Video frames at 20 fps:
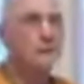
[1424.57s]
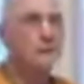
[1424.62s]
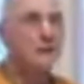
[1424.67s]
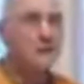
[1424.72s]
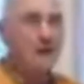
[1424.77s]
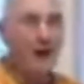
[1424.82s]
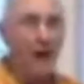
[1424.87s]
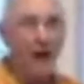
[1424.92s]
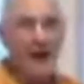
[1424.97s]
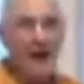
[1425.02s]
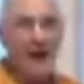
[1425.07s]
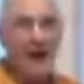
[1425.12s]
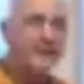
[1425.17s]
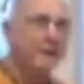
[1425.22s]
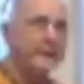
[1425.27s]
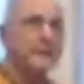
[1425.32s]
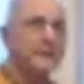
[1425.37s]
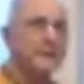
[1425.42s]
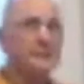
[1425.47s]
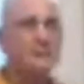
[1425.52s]
He died.
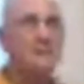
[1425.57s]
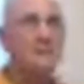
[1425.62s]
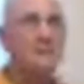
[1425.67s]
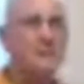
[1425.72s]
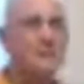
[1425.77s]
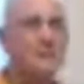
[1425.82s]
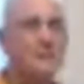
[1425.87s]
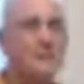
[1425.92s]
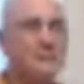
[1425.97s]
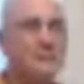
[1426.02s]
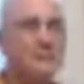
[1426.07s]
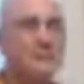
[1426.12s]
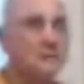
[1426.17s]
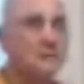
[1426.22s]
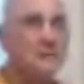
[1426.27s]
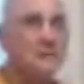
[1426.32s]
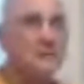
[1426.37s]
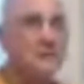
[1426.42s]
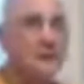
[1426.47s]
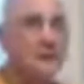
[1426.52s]

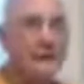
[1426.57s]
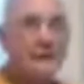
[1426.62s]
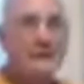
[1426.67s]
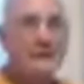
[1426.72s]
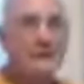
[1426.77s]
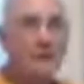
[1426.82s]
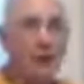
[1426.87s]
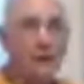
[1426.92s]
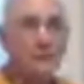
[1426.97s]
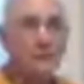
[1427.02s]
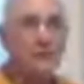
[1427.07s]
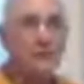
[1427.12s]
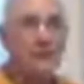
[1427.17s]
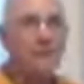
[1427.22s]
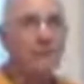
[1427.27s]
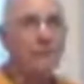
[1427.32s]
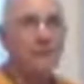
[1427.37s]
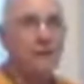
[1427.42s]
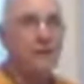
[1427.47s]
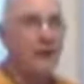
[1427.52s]
And he lost it
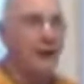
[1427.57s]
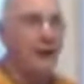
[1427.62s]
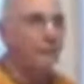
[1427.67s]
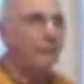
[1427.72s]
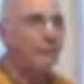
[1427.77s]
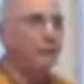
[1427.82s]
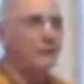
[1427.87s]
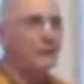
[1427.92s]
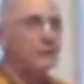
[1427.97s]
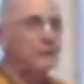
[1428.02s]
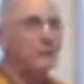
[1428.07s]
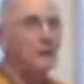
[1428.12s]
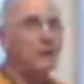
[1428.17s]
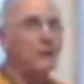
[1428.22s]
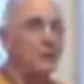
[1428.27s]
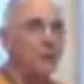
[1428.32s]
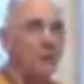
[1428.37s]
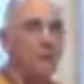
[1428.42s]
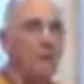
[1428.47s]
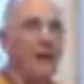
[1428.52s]
every
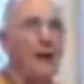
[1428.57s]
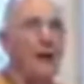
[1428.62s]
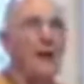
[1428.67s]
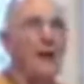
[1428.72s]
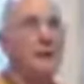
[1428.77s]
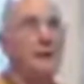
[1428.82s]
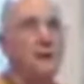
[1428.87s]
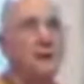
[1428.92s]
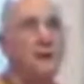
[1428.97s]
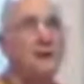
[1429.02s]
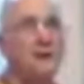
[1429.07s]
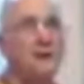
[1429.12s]
single penny.